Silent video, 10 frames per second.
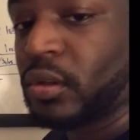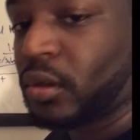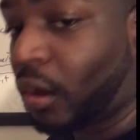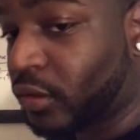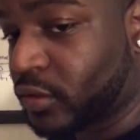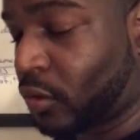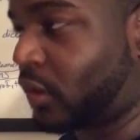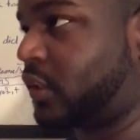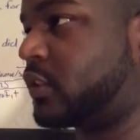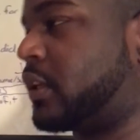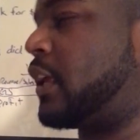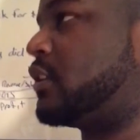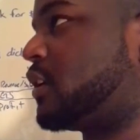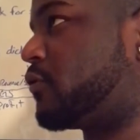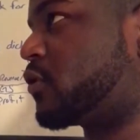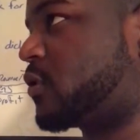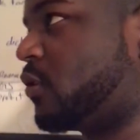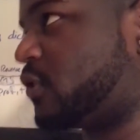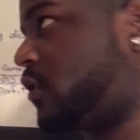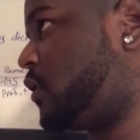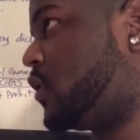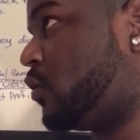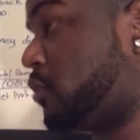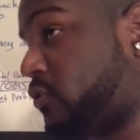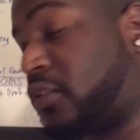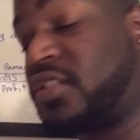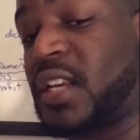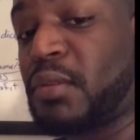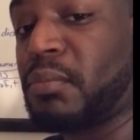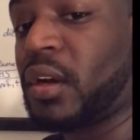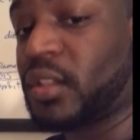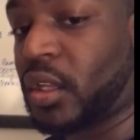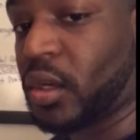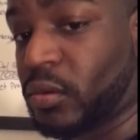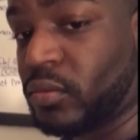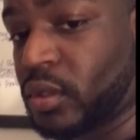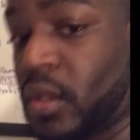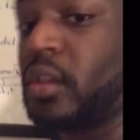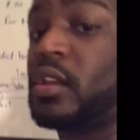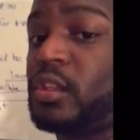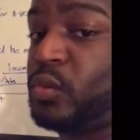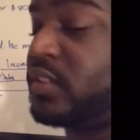cost, or I can't say first goat because it's the only goat, but the first time he bought the goat, it